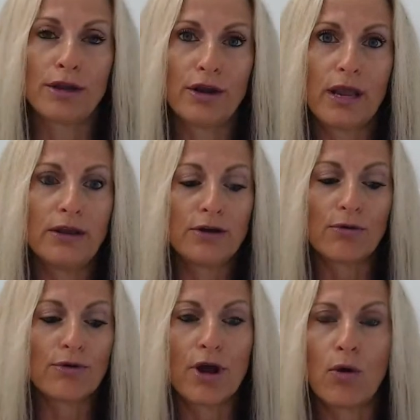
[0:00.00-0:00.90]
You
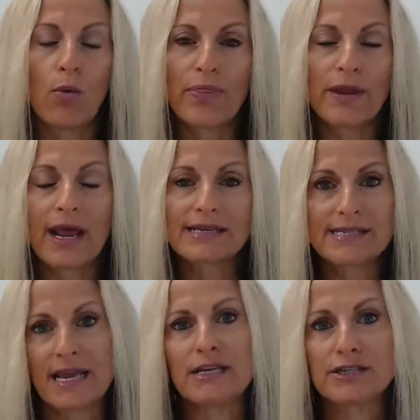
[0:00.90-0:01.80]
don't know what the next
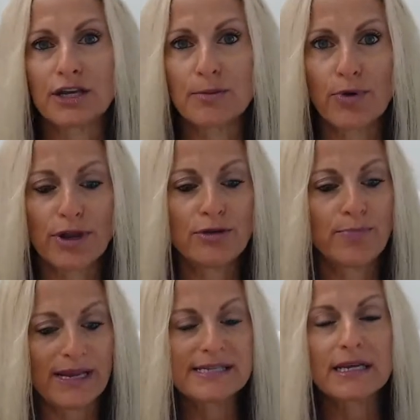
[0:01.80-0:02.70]
day is going to bring. You
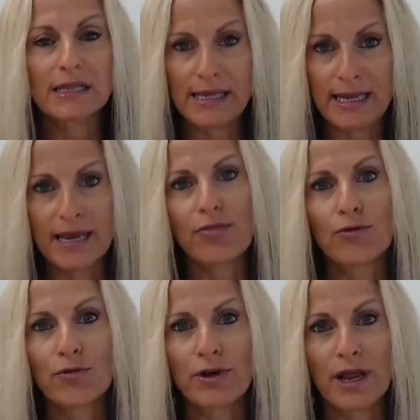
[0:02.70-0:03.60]
basically get
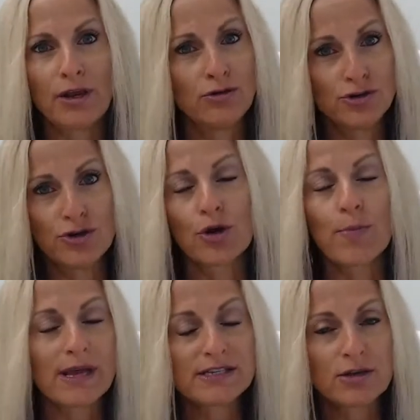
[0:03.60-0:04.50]
through the day, you do your
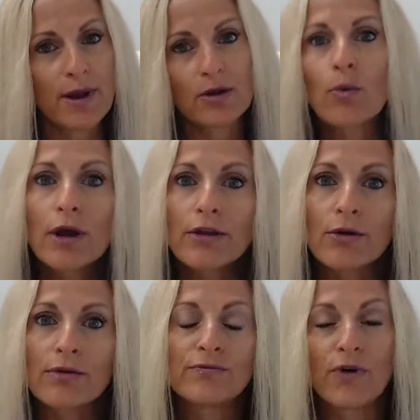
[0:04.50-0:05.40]
best no matter what
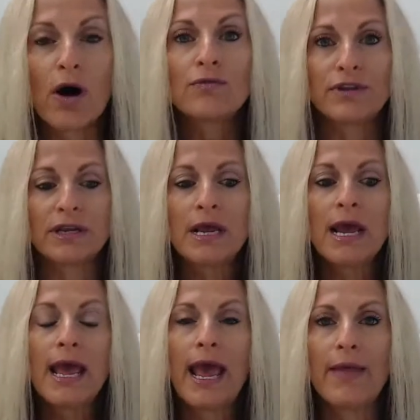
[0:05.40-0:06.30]
you're involved in,
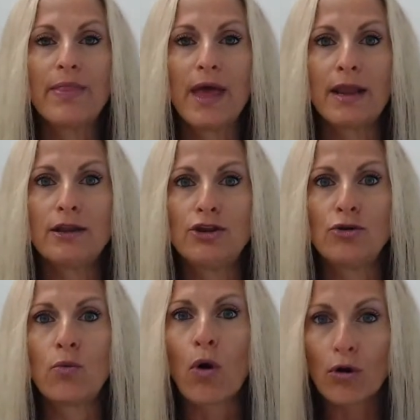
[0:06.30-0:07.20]
and then you
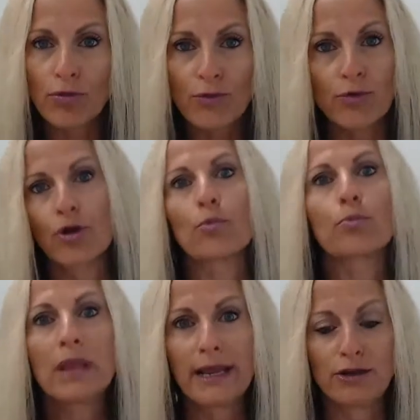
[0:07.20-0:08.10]
work through your
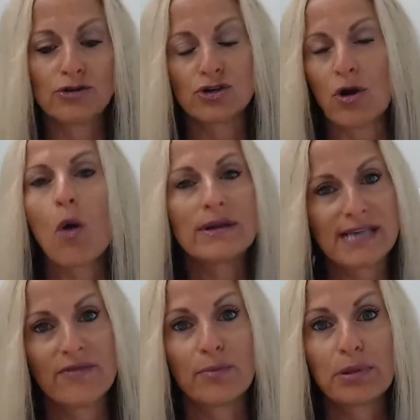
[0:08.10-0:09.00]
plan. You should always
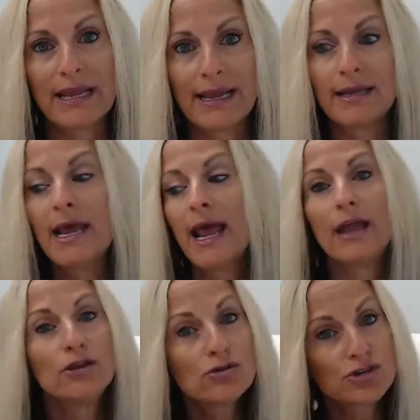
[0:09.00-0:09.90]
have a plan,
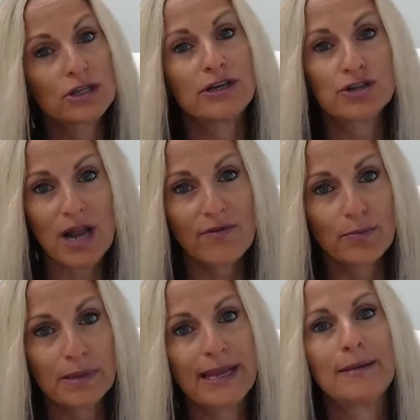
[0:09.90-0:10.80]
and usually you should have
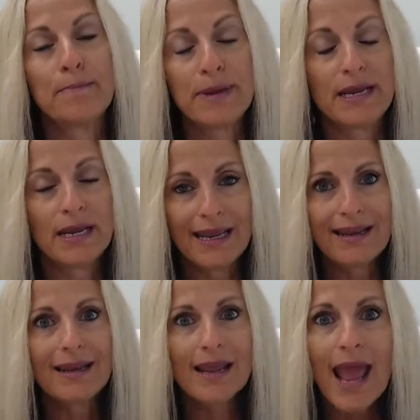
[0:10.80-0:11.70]
a plan B
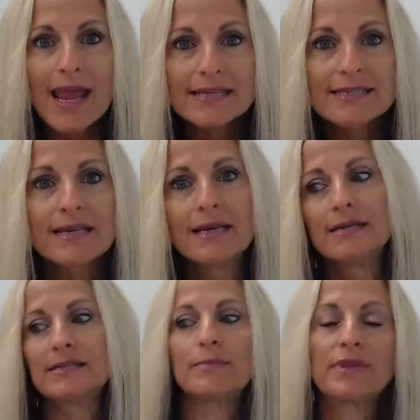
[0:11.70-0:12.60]
in case
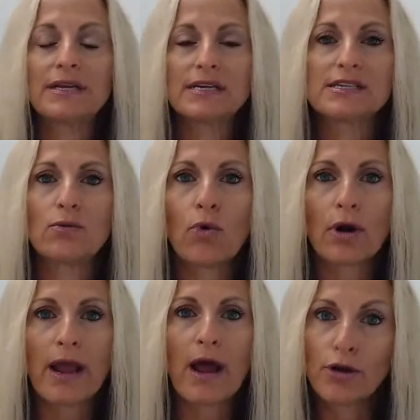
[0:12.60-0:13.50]
something doesn't work
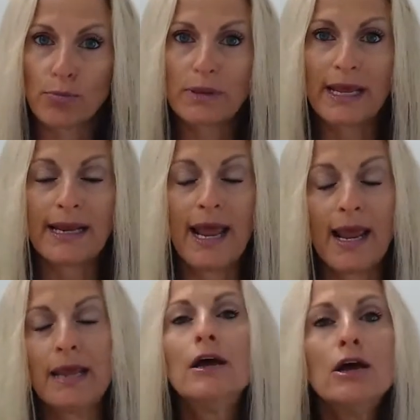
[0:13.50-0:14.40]
out, your plan A.